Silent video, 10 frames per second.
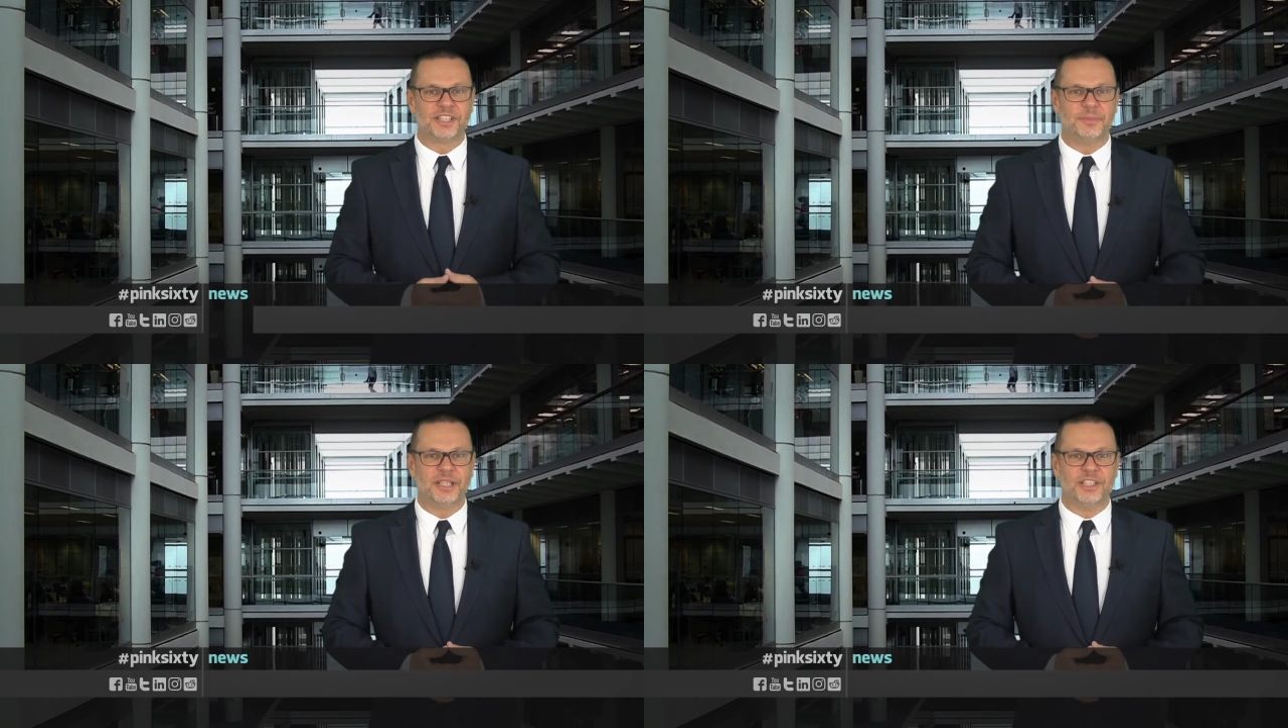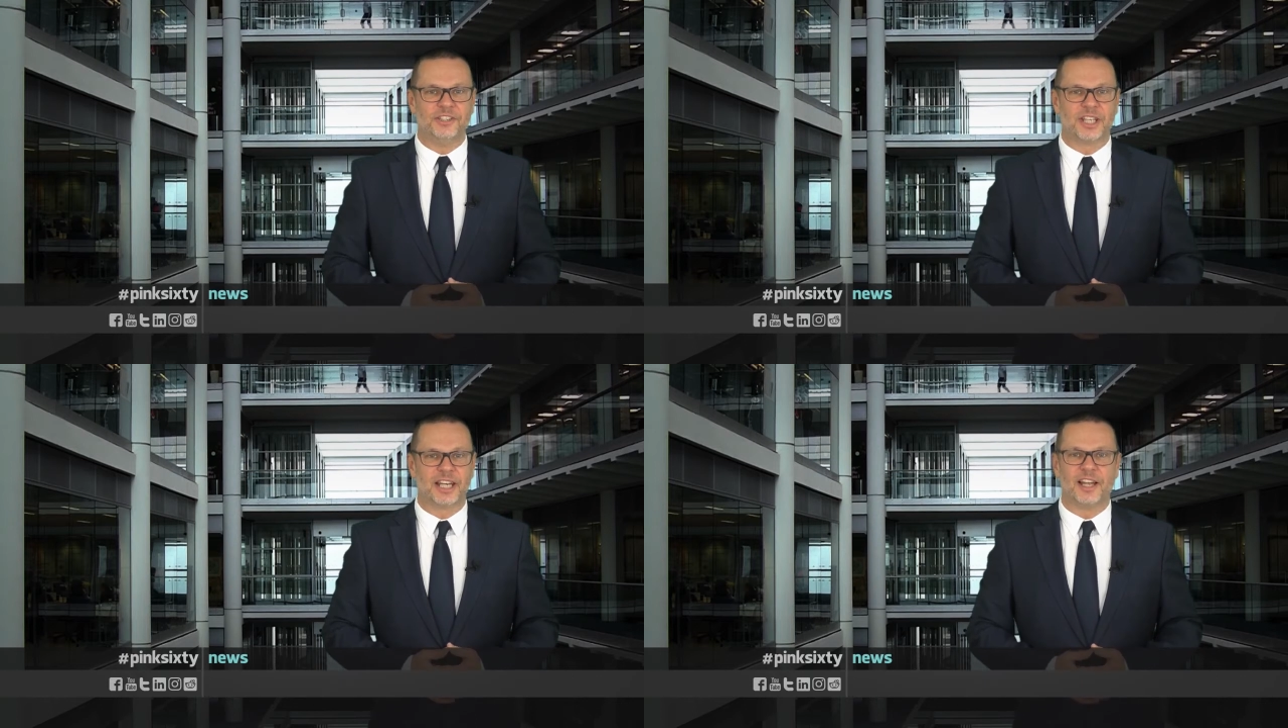
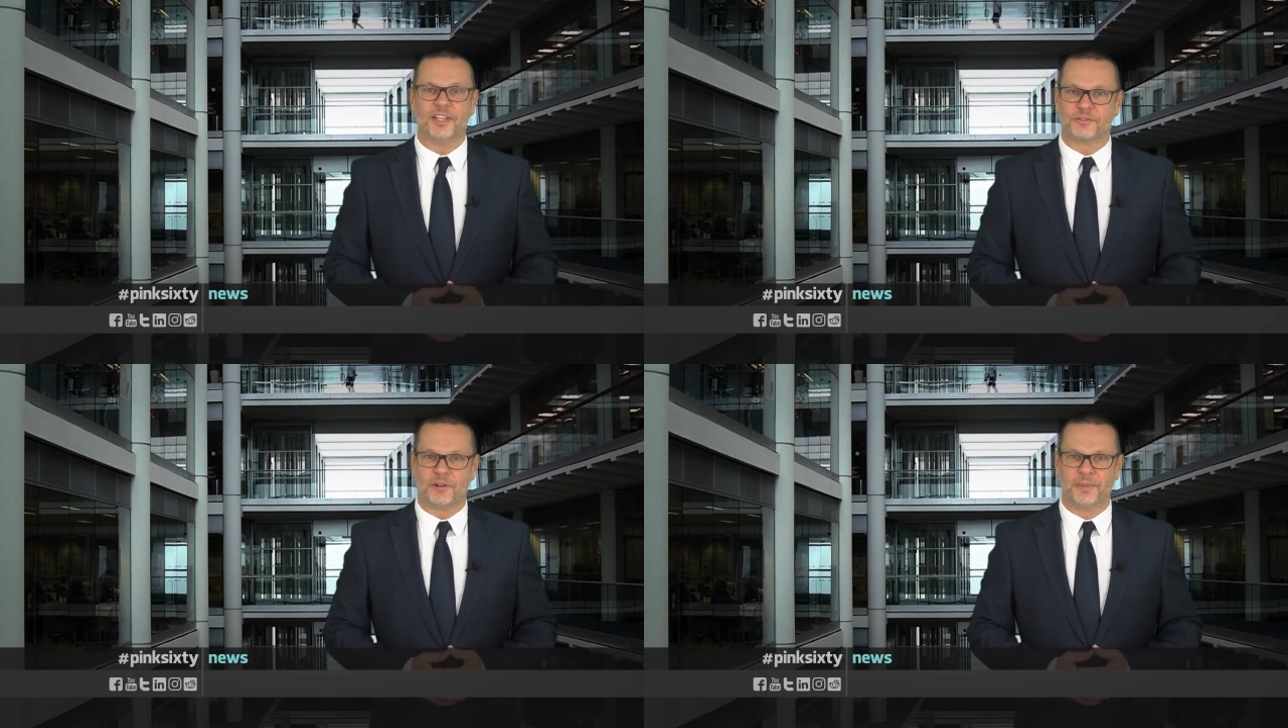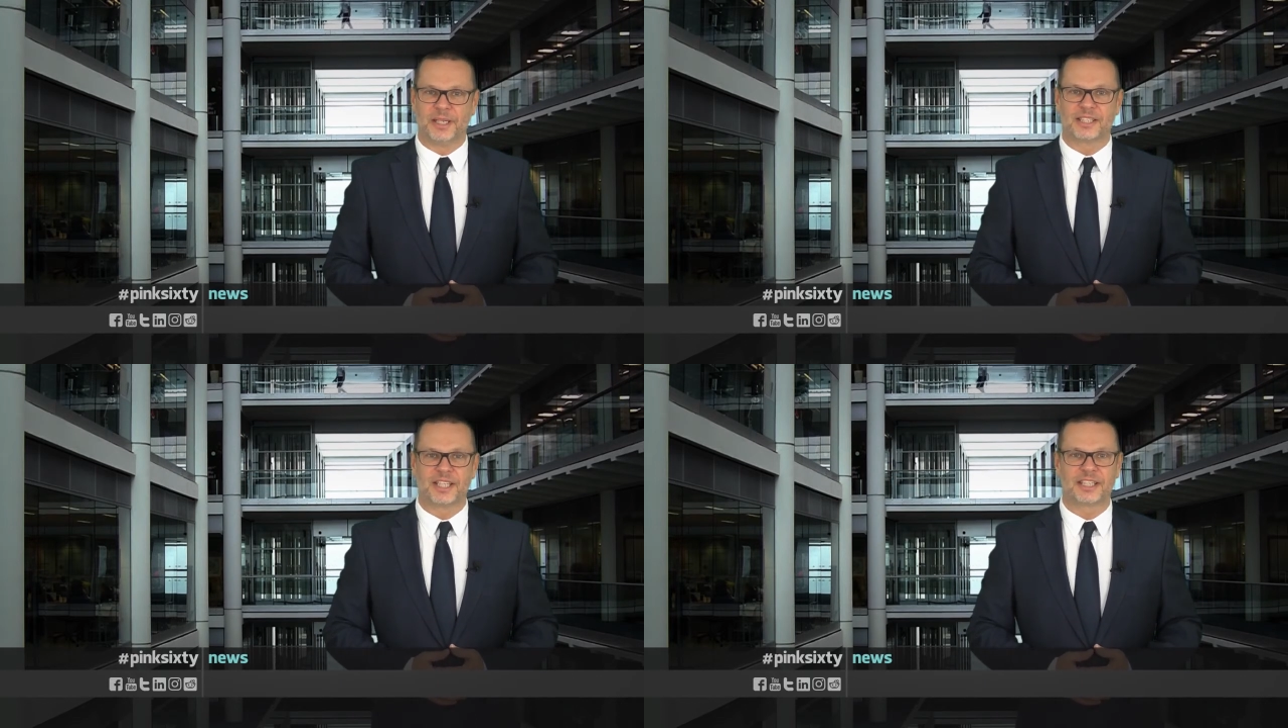LGBT news headlines from
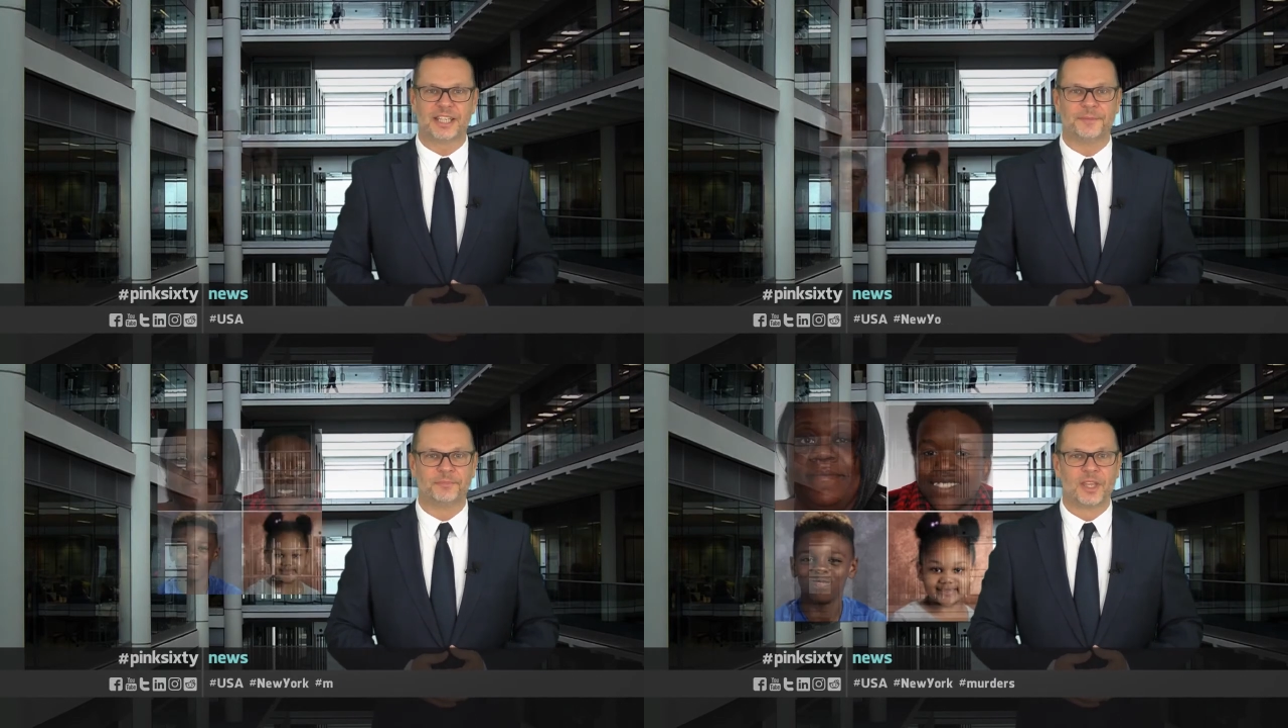Pinksixty.